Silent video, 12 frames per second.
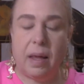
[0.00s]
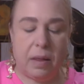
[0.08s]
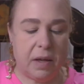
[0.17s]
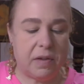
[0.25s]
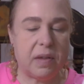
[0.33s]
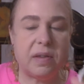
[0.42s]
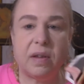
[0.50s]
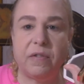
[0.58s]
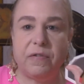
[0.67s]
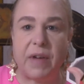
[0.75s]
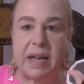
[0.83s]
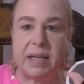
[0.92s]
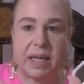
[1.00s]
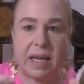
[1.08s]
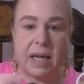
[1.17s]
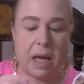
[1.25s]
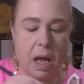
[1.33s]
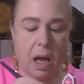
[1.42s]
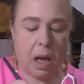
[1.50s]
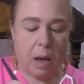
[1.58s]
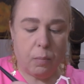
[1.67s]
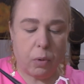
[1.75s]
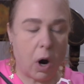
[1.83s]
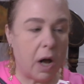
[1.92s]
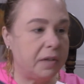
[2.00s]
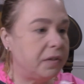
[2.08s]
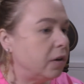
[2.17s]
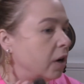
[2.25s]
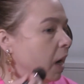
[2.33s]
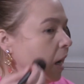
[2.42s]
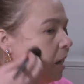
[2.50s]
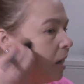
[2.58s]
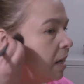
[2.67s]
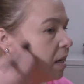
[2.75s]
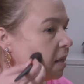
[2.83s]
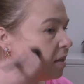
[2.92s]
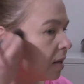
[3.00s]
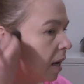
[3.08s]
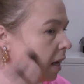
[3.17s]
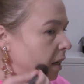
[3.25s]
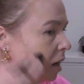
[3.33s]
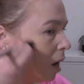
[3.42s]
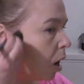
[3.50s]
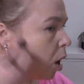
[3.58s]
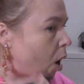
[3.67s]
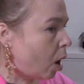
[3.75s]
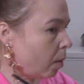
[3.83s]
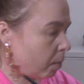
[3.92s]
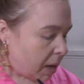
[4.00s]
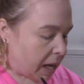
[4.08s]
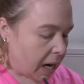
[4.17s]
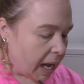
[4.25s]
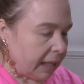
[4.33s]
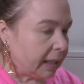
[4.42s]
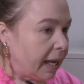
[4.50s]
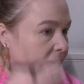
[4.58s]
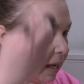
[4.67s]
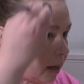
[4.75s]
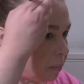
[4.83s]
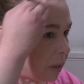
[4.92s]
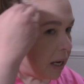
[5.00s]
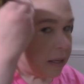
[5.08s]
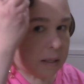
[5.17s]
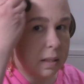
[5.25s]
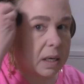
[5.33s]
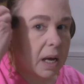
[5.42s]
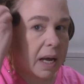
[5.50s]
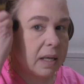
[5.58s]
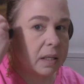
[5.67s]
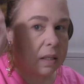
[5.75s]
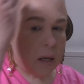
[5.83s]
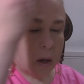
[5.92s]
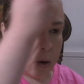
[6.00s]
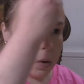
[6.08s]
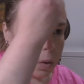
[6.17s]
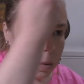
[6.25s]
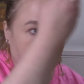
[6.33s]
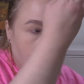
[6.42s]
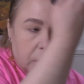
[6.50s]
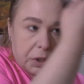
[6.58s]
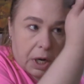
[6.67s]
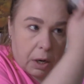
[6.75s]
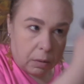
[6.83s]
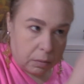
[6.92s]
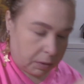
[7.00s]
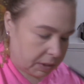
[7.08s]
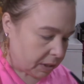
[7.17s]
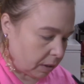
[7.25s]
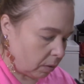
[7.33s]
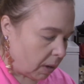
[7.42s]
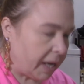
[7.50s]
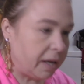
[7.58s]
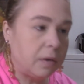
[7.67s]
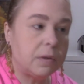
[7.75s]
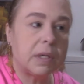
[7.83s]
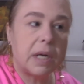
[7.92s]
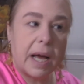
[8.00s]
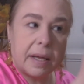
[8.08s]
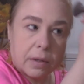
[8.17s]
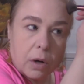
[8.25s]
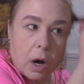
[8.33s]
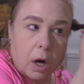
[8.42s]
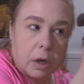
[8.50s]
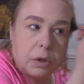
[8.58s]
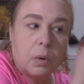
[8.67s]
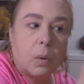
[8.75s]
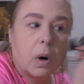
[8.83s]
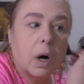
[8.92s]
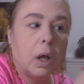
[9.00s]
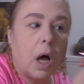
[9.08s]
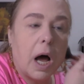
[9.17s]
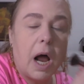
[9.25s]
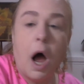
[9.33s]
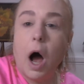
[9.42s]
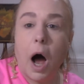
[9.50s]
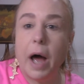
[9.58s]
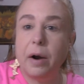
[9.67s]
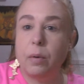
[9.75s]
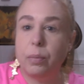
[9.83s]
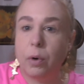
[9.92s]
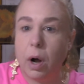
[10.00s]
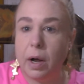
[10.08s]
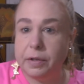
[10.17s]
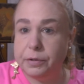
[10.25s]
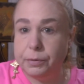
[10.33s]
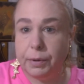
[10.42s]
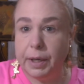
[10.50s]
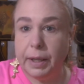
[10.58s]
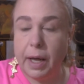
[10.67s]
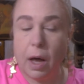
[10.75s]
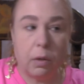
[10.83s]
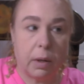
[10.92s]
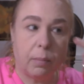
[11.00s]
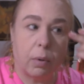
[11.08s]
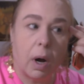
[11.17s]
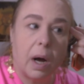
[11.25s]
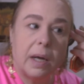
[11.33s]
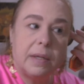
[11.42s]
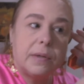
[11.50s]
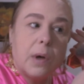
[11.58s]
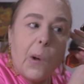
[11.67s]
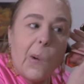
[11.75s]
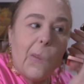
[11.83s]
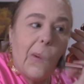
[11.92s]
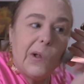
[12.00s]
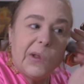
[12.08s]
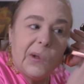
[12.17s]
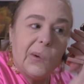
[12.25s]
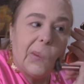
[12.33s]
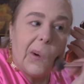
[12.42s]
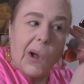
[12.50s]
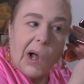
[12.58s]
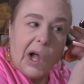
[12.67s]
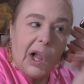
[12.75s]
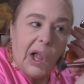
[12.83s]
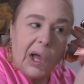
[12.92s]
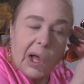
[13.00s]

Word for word: This is a Fenty bronzer in, in the sun, but I like it because it's a nice, cool tone, so I use it as a contour a lot. I don't bronze, really. I only bronze once in a while.